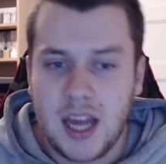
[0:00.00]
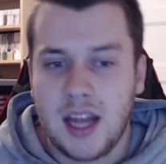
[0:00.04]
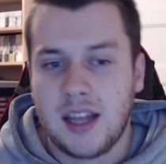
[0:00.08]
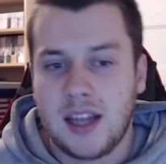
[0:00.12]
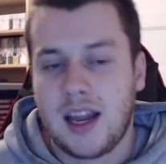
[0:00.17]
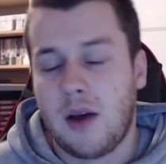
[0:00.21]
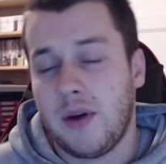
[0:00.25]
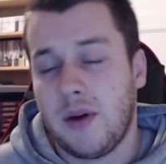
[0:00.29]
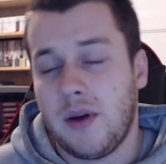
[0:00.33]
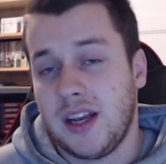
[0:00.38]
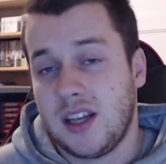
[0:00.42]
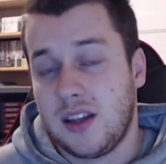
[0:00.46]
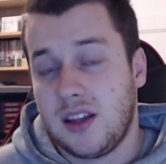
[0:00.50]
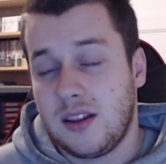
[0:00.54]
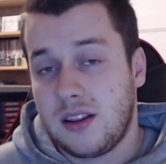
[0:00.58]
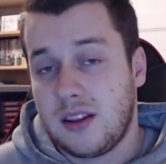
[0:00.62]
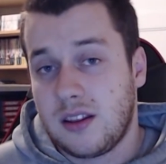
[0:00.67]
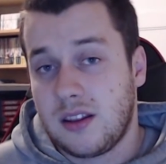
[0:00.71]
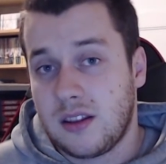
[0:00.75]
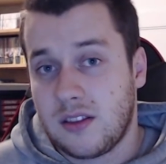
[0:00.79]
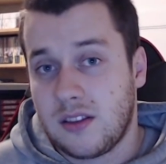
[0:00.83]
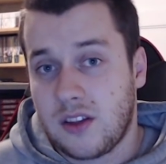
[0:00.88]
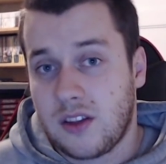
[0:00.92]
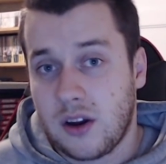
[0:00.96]
Now, in
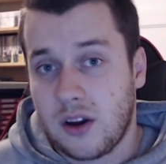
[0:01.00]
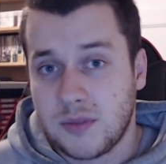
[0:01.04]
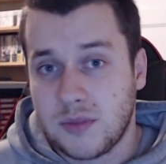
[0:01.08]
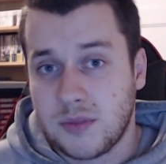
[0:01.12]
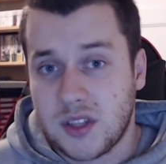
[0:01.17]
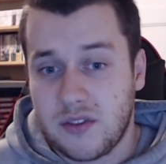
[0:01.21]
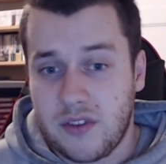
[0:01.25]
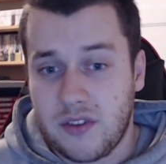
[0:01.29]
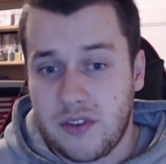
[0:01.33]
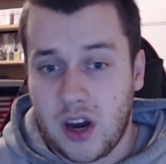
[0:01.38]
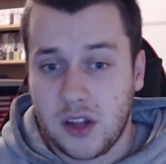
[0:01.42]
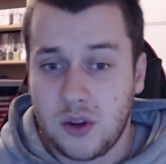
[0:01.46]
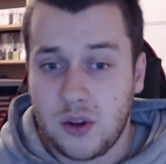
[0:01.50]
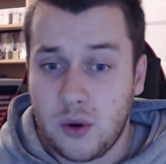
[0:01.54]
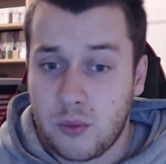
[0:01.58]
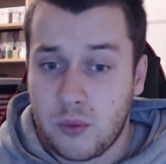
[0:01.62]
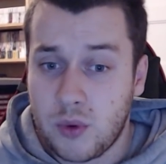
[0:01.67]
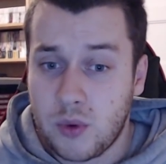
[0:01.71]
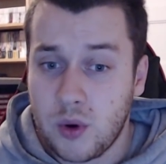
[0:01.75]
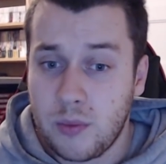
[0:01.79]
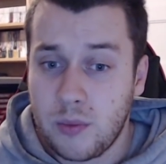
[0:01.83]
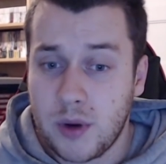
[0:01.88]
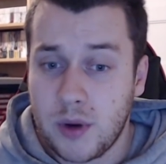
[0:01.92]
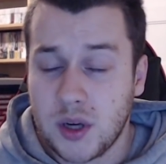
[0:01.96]
terms of other
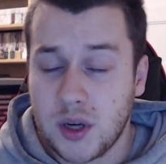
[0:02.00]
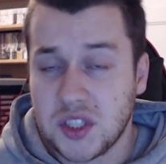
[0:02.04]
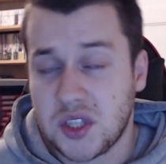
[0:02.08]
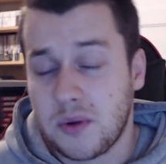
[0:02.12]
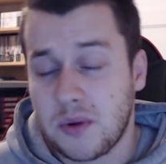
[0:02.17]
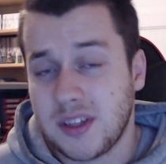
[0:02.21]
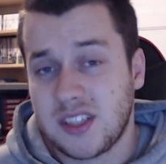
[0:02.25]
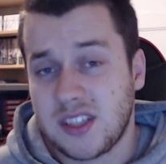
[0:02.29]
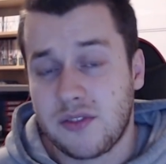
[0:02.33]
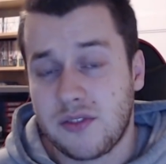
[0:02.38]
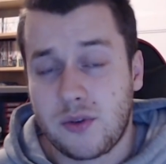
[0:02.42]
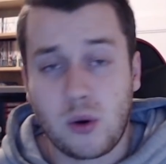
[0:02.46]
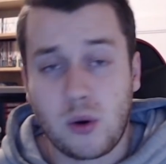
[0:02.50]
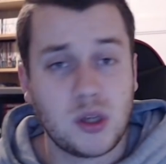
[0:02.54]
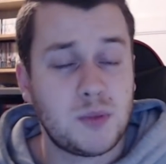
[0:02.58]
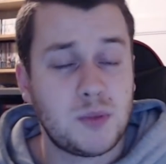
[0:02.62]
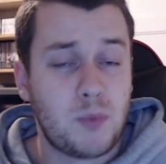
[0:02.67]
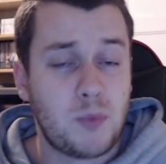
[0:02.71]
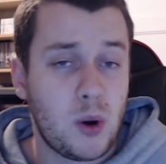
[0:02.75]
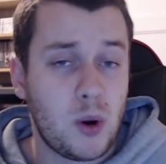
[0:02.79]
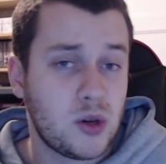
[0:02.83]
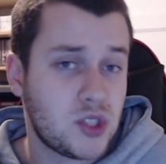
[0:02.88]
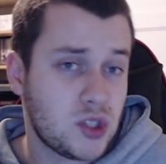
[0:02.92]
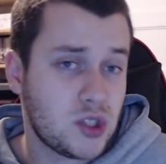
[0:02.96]
rumors, there is of course
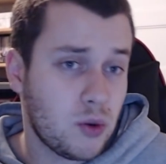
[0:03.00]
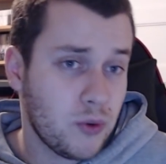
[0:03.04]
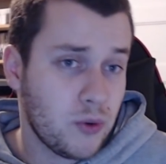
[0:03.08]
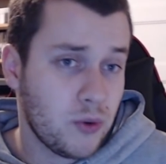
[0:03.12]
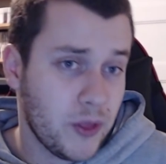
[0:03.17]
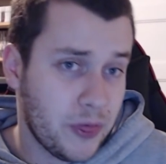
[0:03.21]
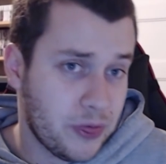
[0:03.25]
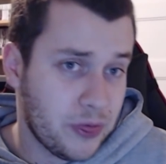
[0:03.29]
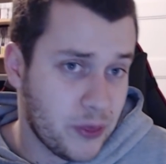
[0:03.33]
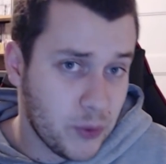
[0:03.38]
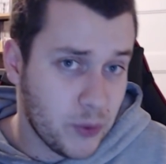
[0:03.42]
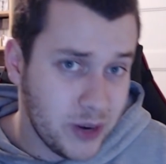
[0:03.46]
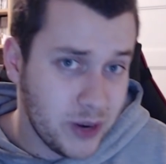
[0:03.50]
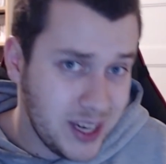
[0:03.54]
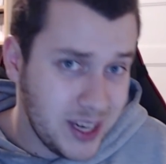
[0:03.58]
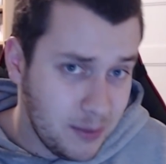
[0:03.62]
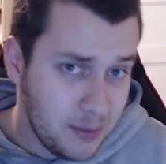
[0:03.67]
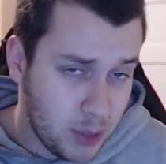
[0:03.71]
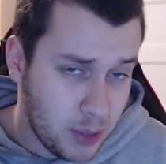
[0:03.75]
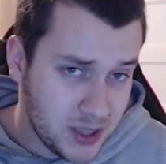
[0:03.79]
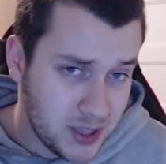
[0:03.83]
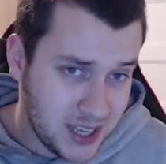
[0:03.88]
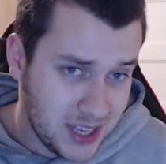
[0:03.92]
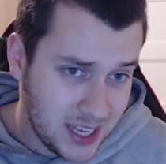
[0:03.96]
Persona 3
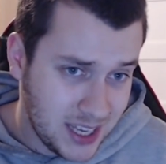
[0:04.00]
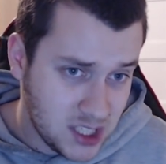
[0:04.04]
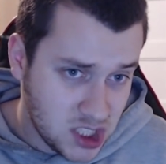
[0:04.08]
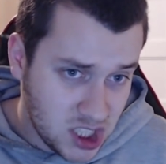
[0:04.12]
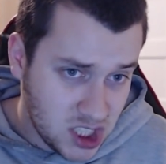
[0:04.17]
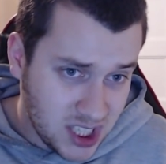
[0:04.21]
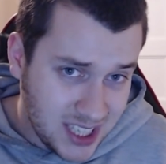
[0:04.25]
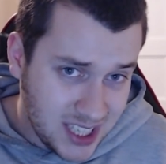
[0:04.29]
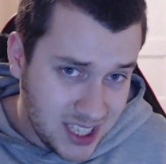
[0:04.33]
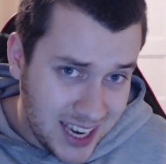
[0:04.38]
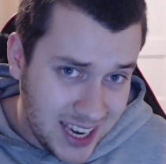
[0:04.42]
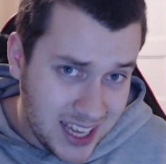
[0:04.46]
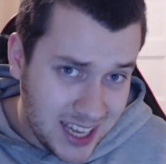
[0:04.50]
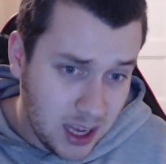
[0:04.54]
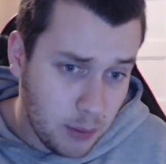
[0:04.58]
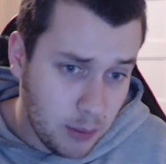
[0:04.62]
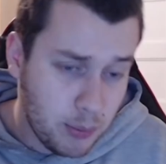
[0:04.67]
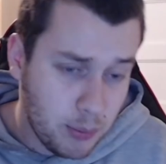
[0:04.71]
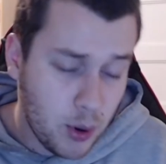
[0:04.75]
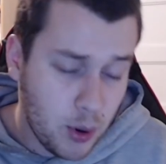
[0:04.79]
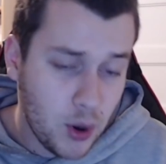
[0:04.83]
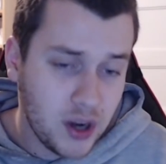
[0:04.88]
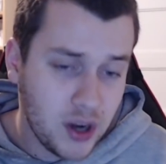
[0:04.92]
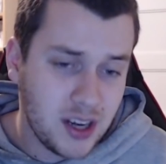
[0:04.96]
potentially getting a
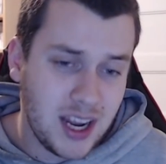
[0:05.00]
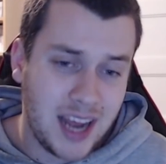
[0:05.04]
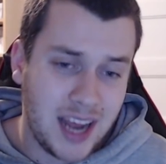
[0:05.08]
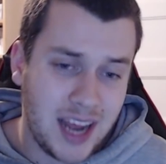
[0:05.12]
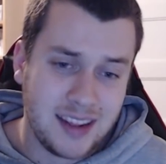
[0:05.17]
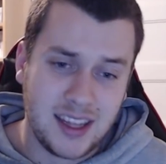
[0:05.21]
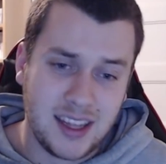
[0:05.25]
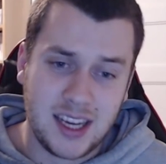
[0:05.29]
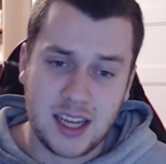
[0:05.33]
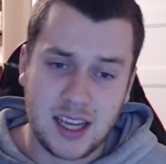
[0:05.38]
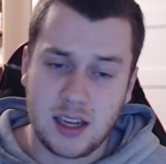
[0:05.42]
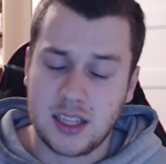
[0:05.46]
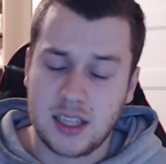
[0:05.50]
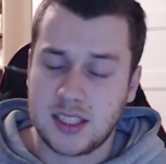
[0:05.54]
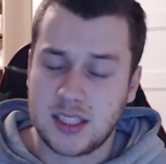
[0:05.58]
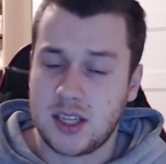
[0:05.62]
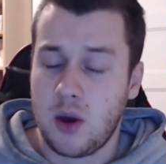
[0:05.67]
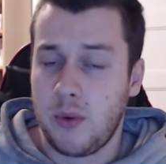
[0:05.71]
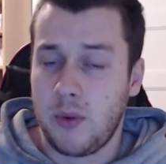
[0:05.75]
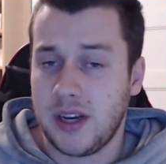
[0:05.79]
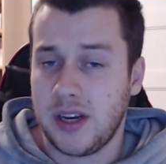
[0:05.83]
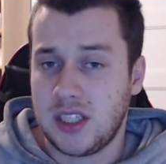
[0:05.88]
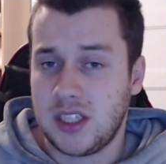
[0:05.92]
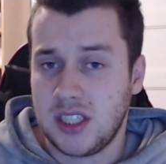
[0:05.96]
port. I think it's
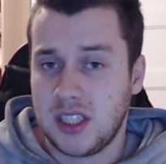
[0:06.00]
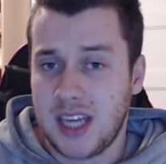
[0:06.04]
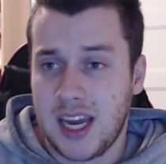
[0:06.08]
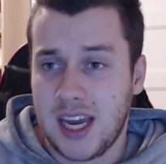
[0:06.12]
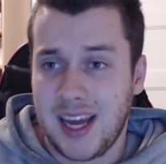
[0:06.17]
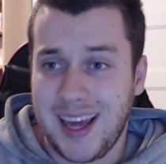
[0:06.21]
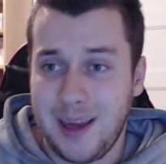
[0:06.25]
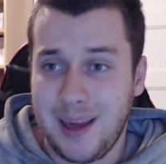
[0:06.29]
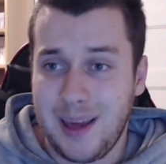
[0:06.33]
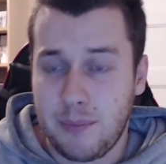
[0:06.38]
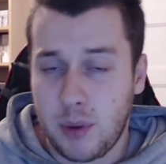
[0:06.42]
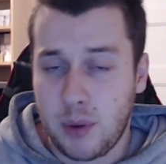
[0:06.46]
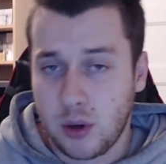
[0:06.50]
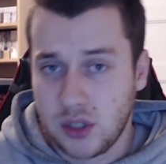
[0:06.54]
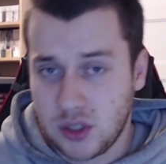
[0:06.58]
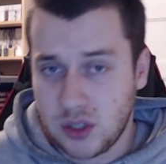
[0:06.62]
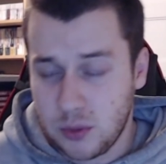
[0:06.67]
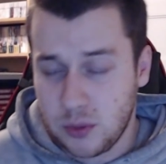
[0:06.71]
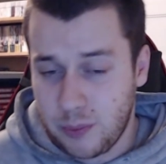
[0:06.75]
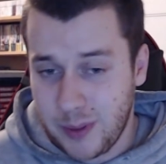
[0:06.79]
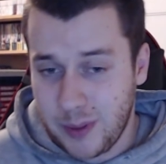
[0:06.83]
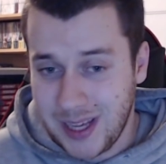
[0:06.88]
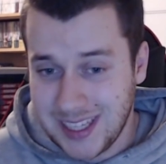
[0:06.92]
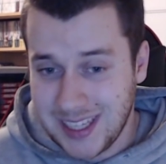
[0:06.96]
going to get a port
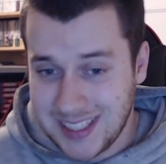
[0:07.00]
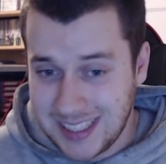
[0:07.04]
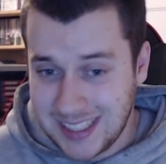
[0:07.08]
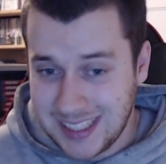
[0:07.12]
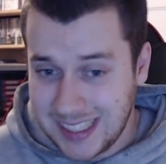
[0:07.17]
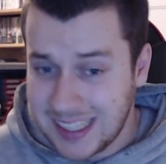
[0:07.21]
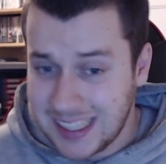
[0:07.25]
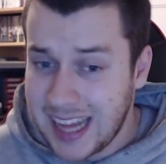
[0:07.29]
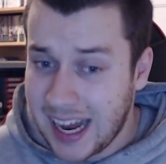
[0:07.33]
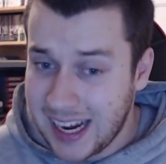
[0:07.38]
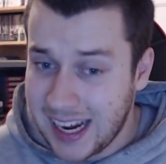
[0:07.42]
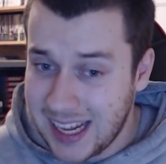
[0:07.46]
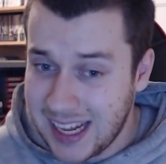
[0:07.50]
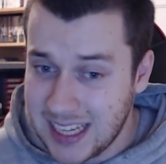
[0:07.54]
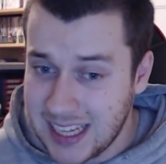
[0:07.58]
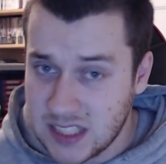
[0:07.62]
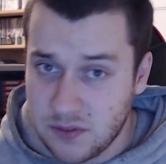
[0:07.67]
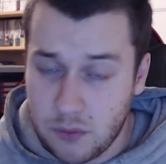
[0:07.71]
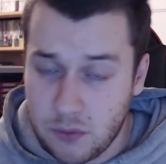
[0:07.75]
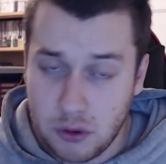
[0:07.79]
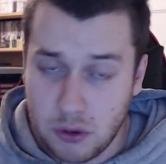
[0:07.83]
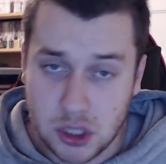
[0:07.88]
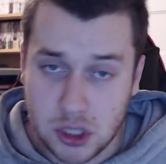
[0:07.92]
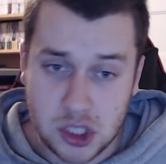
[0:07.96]
to PC, that is
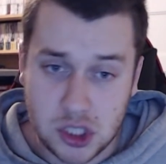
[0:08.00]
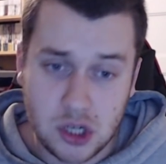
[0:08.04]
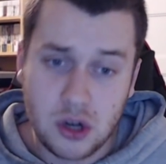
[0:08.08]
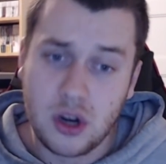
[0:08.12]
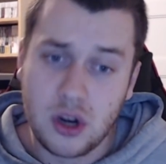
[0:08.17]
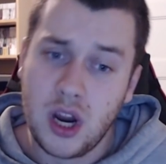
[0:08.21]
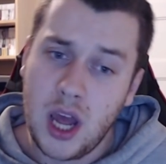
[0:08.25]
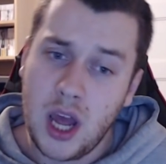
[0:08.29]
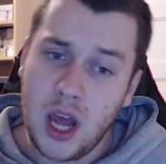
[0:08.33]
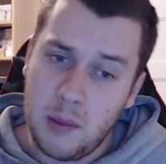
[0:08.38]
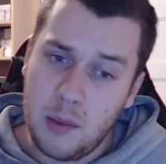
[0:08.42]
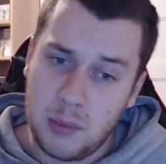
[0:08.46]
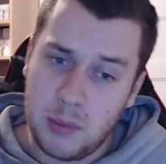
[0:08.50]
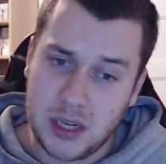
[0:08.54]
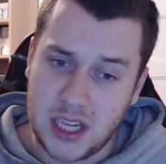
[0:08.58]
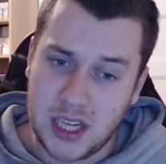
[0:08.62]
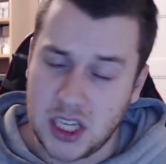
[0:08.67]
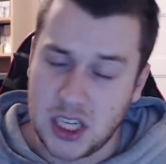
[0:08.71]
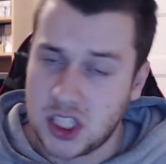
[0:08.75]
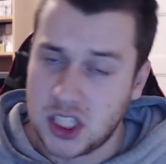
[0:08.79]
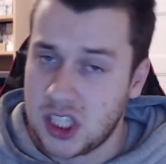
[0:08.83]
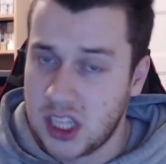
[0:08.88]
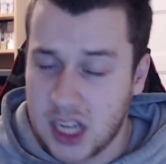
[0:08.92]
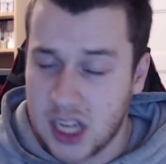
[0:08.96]
for sure,
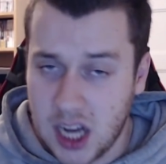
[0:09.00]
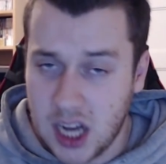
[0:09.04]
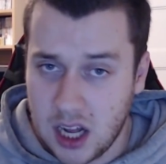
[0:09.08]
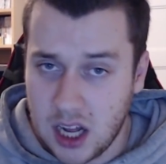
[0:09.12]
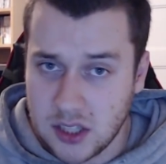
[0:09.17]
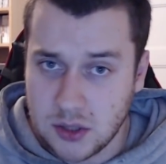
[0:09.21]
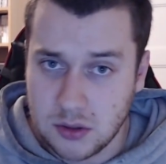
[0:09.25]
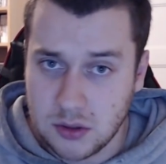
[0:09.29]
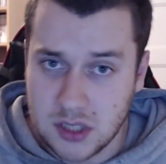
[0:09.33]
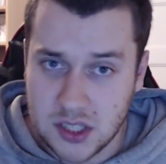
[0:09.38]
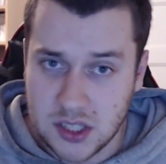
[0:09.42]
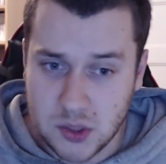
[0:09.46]
potentially consoles as